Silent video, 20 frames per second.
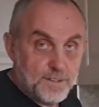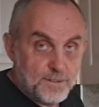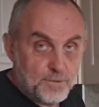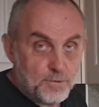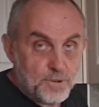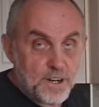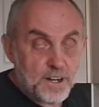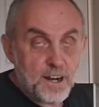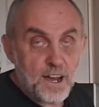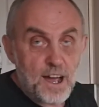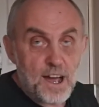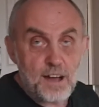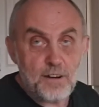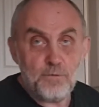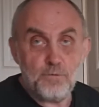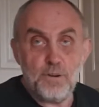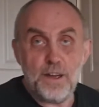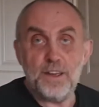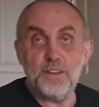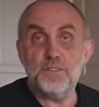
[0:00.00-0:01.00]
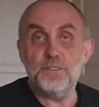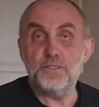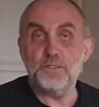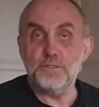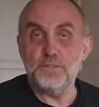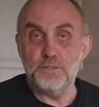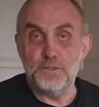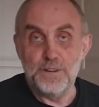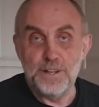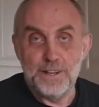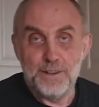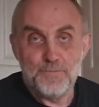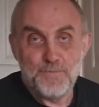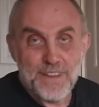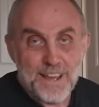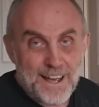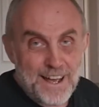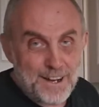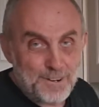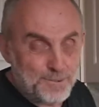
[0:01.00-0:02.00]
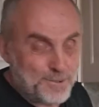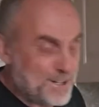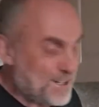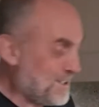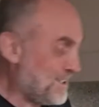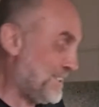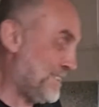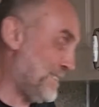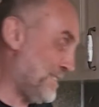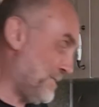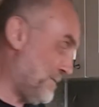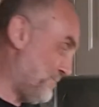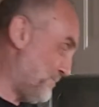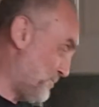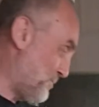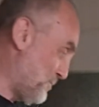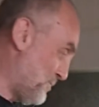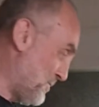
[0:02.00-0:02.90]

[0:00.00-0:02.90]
We are halfway through our